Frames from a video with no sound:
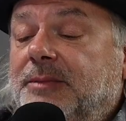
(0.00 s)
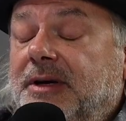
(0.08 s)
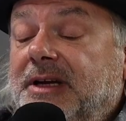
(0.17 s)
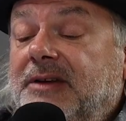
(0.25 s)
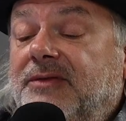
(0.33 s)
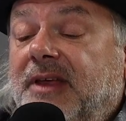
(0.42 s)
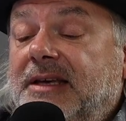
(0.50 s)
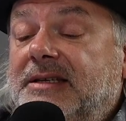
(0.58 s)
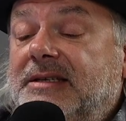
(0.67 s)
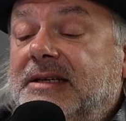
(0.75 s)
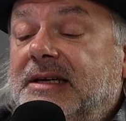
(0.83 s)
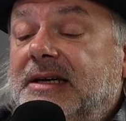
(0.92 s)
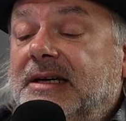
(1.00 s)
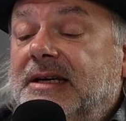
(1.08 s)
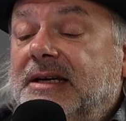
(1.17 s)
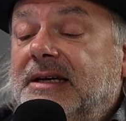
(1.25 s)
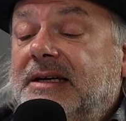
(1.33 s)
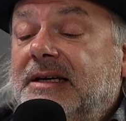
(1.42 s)
believe that
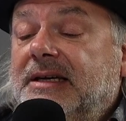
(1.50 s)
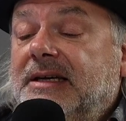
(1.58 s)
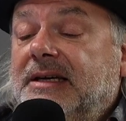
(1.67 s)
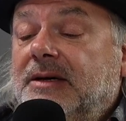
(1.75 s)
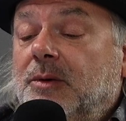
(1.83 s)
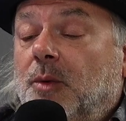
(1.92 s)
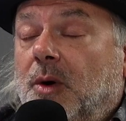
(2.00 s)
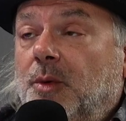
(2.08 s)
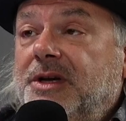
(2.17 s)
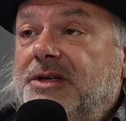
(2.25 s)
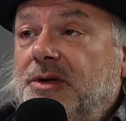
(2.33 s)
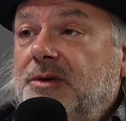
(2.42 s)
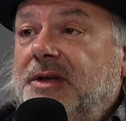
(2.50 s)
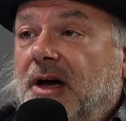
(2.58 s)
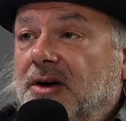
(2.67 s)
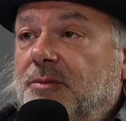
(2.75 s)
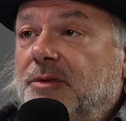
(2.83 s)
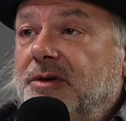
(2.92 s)
what we do in the
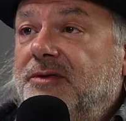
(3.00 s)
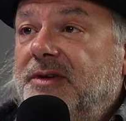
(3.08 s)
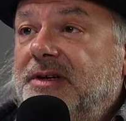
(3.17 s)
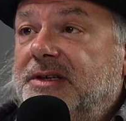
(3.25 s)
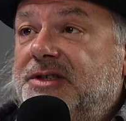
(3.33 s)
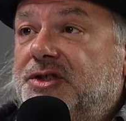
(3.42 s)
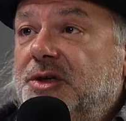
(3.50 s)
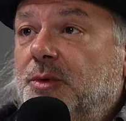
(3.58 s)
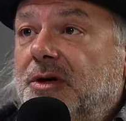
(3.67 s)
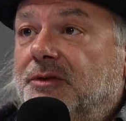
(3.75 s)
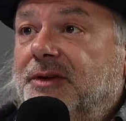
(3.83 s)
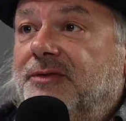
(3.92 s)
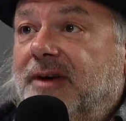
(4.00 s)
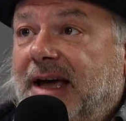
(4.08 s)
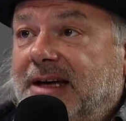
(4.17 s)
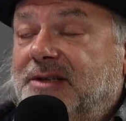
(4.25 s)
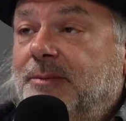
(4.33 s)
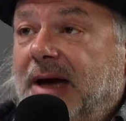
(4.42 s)
automotive industry will
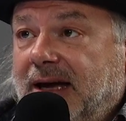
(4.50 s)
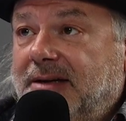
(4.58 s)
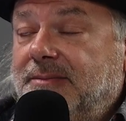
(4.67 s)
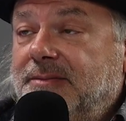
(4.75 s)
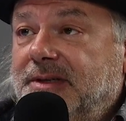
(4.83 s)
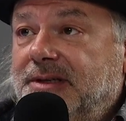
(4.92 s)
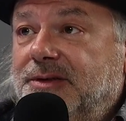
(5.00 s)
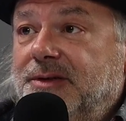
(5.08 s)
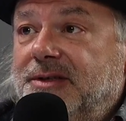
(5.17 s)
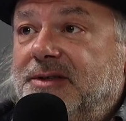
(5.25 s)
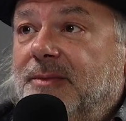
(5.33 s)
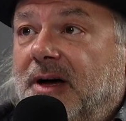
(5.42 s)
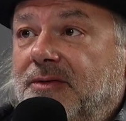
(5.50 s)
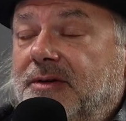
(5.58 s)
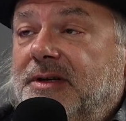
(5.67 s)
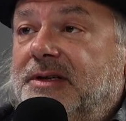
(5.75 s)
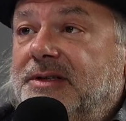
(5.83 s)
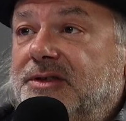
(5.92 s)
reflect back into the
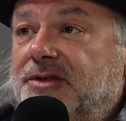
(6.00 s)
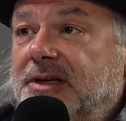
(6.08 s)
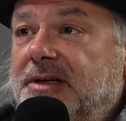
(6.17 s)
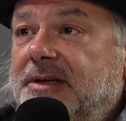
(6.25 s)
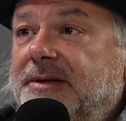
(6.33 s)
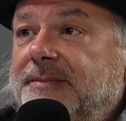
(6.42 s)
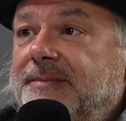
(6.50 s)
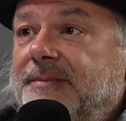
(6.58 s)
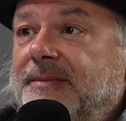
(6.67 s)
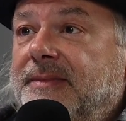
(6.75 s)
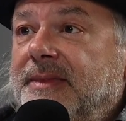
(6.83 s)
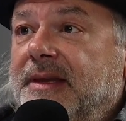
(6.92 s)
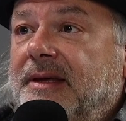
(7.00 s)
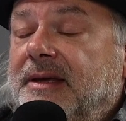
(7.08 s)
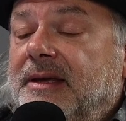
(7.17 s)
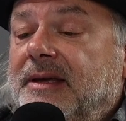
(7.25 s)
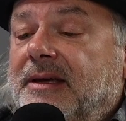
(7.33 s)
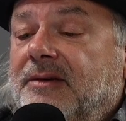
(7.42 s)
smartphone industry.
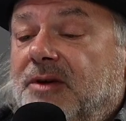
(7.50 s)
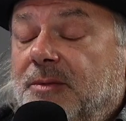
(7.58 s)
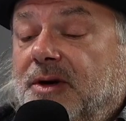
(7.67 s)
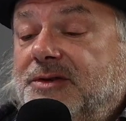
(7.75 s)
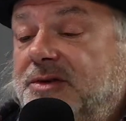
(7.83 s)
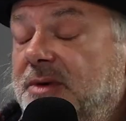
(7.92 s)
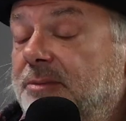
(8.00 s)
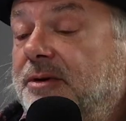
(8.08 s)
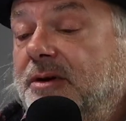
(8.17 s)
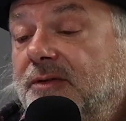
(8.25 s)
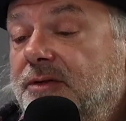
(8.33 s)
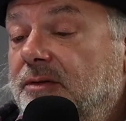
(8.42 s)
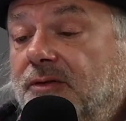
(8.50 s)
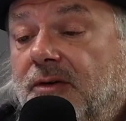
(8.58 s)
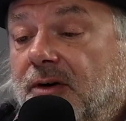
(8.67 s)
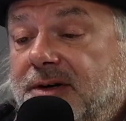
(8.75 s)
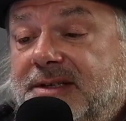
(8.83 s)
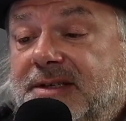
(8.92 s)
From a consumer point of view, of
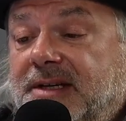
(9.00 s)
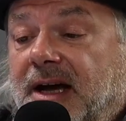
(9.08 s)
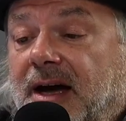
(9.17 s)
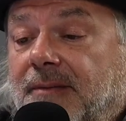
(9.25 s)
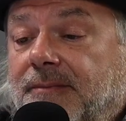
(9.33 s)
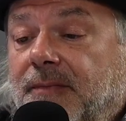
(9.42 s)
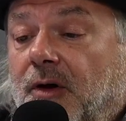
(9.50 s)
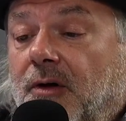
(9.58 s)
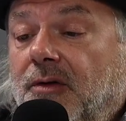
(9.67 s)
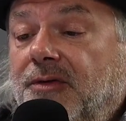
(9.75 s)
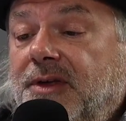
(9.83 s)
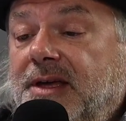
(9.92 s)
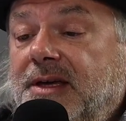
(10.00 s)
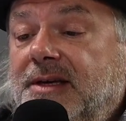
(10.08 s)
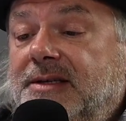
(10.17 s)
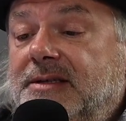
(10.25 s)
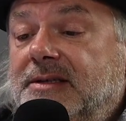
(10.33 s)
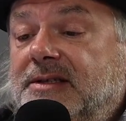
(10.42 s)
course, all
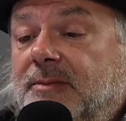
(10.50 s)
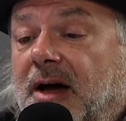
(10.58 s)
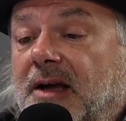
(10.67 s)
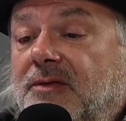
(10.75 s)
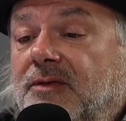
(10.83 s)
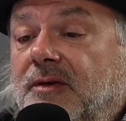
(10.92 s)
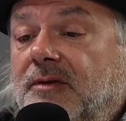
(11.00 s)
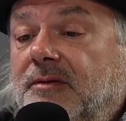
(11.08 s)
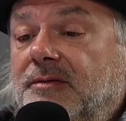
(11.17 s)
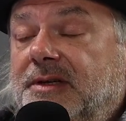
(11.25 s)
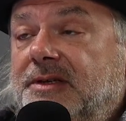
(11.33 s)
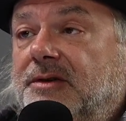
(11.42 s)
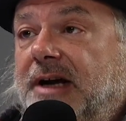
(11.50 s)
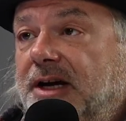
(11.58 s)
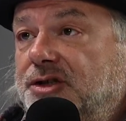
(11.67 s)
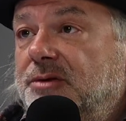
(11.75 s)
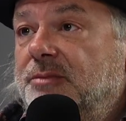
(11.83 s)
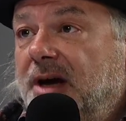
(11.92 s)
these smartphone
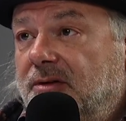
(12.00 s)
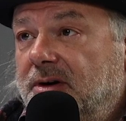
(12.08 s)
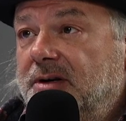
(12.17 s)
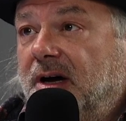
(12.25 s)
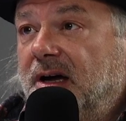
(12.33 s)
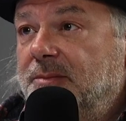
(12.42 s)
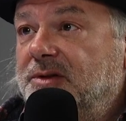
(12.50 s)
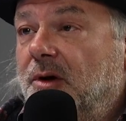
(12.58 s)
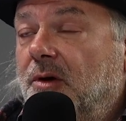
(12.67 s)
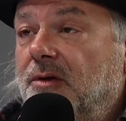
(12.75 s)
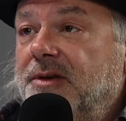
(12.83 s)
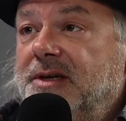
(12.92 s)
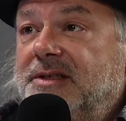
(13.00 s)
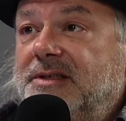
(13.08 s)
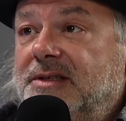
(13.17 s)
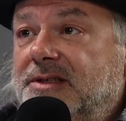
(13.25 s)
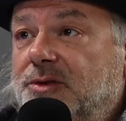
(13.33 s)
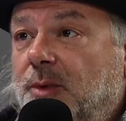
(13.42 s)
interaction paradigms, all
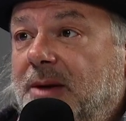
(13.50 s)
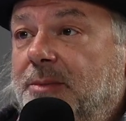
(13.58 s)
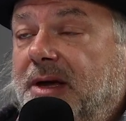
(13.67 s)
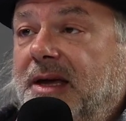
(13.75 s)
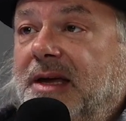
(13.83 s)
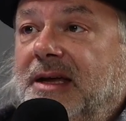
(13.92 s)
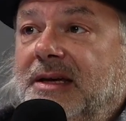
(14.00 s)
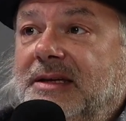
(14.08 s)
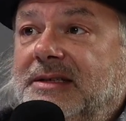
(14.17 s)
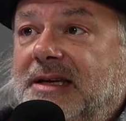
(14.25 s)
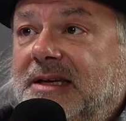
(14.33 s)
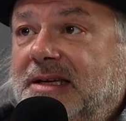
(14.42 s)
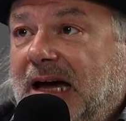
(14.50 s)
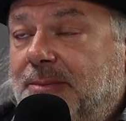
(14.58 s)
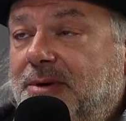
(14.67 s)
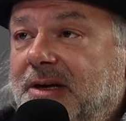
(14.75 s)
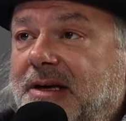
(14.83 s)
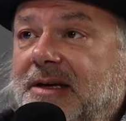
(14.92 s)
these swipings and
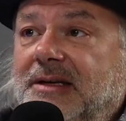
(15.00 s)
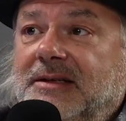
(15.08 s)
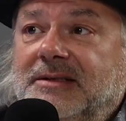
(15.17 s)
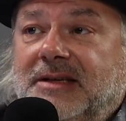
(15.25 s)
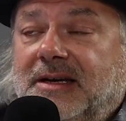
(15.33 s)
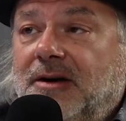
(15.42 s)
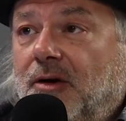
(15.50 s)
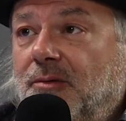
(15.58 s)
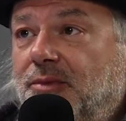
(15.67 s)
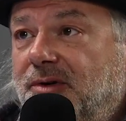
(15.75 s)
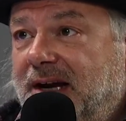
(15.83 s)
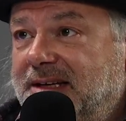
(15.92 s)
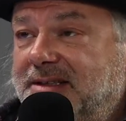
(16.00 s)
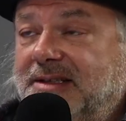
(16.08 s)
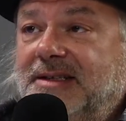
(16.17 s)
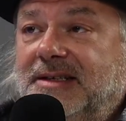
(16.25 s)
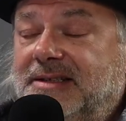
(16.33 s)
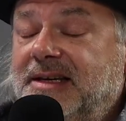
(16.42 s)
tappings and long
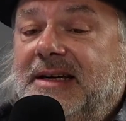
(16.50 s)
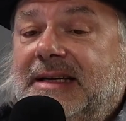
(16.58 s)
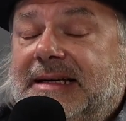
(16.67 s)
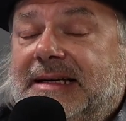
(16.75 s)
presses,